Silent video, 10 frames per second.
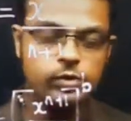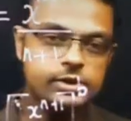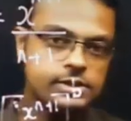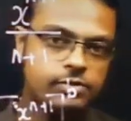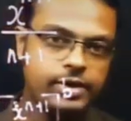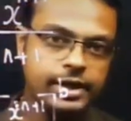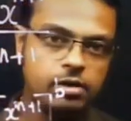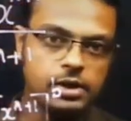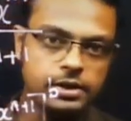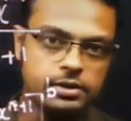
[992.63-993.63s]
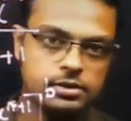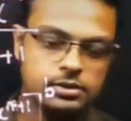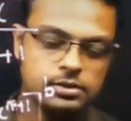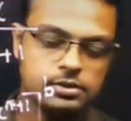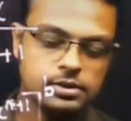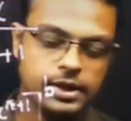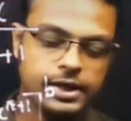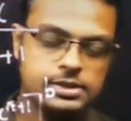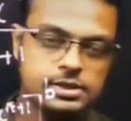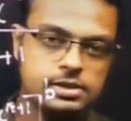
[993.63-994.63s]
which is the variable here?
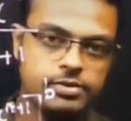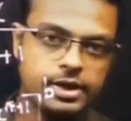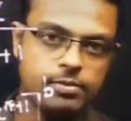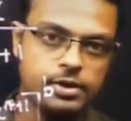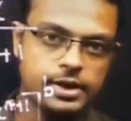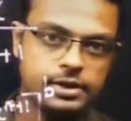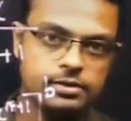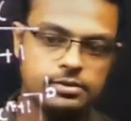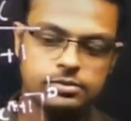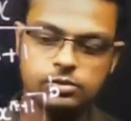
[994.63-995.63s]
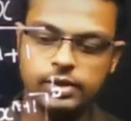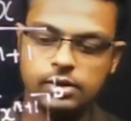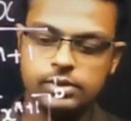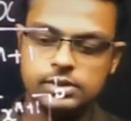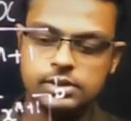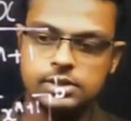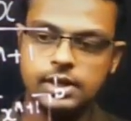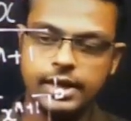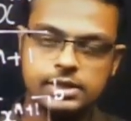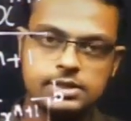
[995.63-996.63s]
X is the variable, right? So we have discussed here
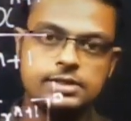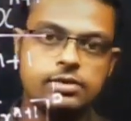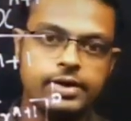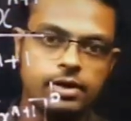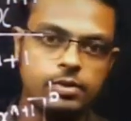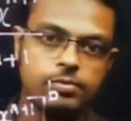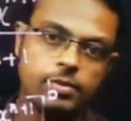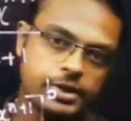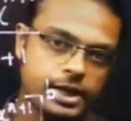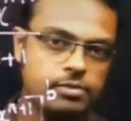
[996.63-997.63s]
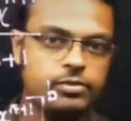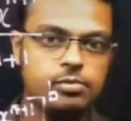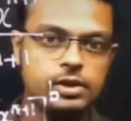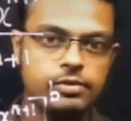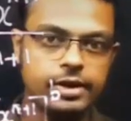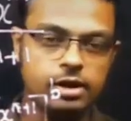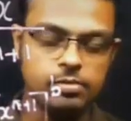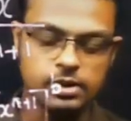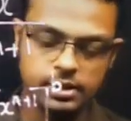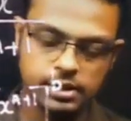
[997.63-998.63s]
x is the variable. Maybe time will be the
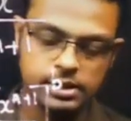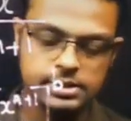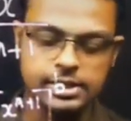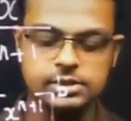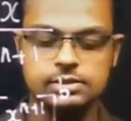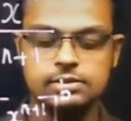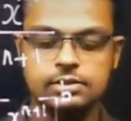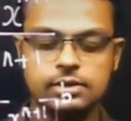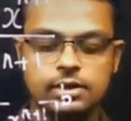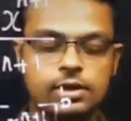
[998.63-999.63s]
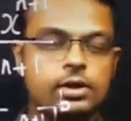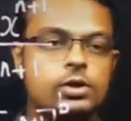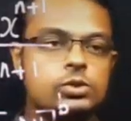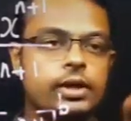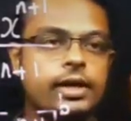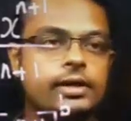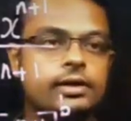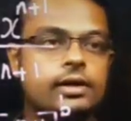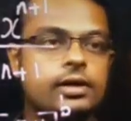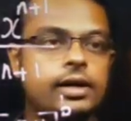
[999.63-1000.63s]
variable. Here it is x. So I
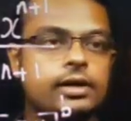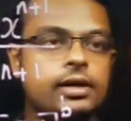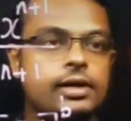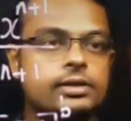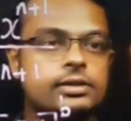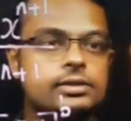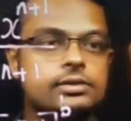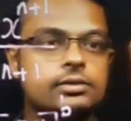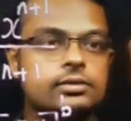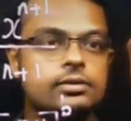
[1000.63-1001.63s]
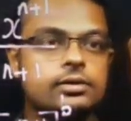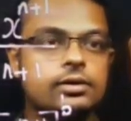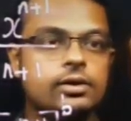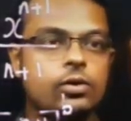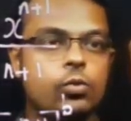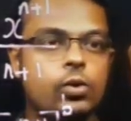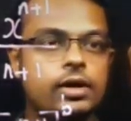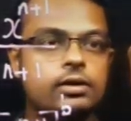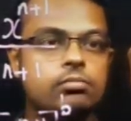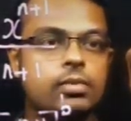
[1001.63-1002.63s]
can write like this.
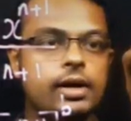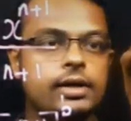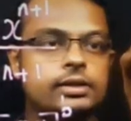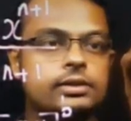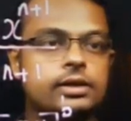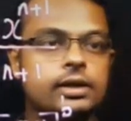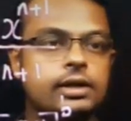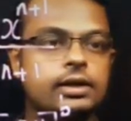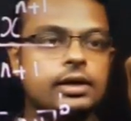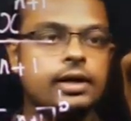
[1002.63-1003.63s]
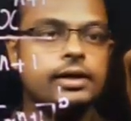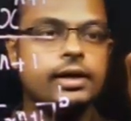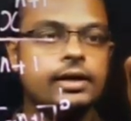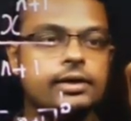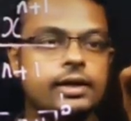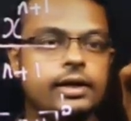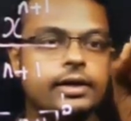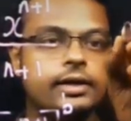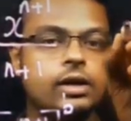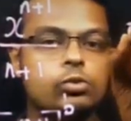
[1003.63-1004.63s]
1 by 3, I can take
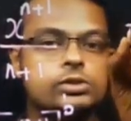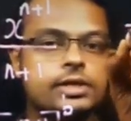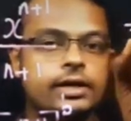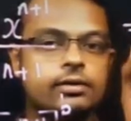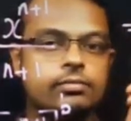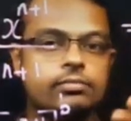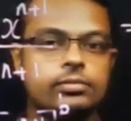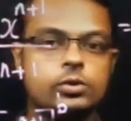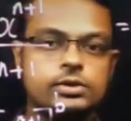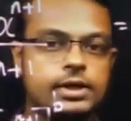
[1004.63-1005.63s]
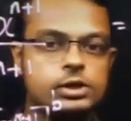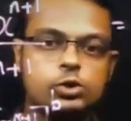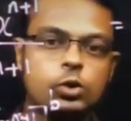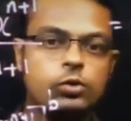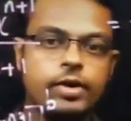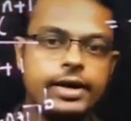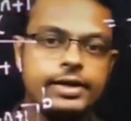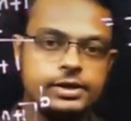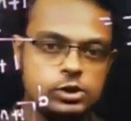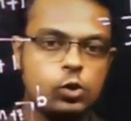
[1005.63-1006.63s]
it outside because that is not
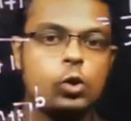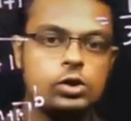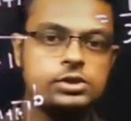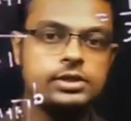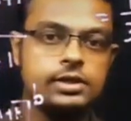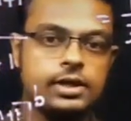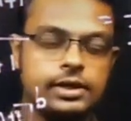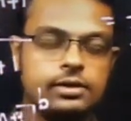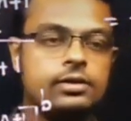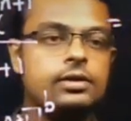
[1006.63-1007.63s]
varying, it's a constant, right?